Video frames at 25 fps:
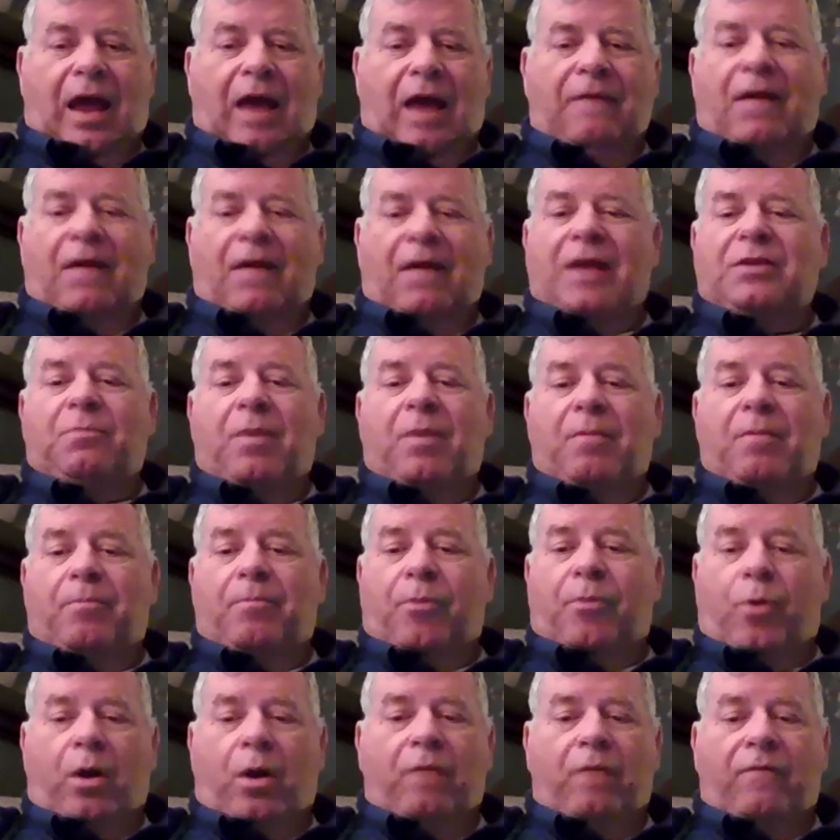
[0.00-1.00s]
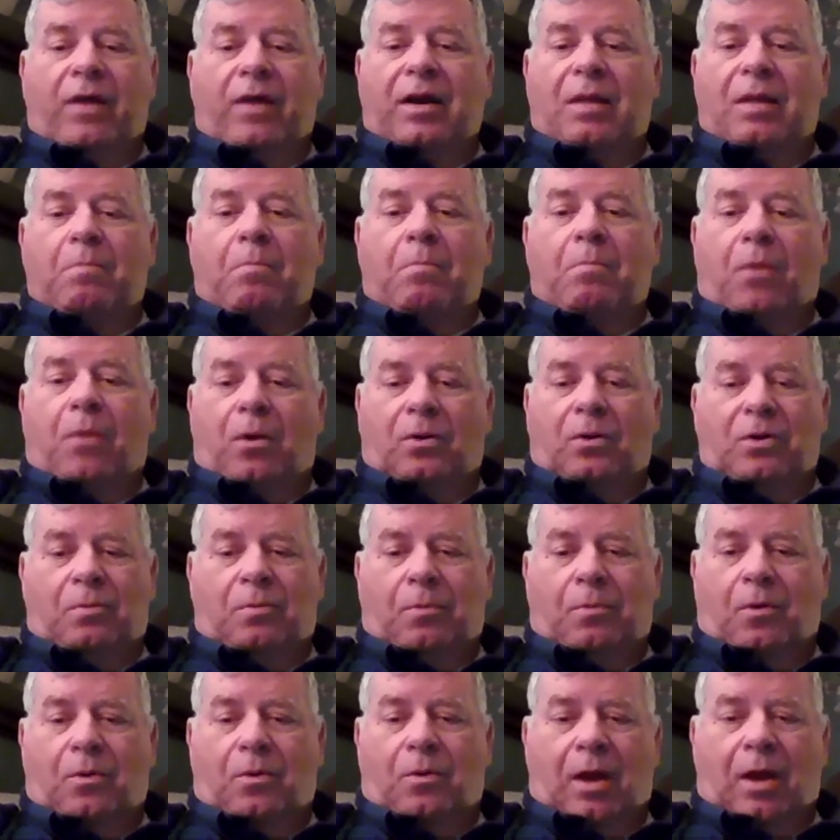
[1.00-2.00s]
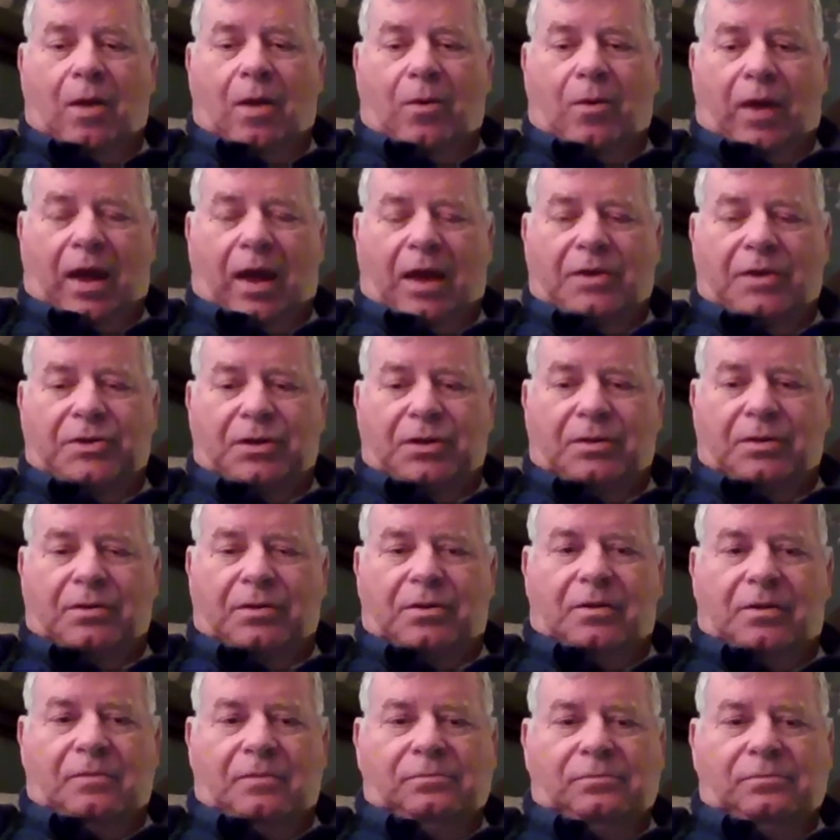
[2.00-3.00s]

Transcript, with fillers: and that's been proven in multiple locations.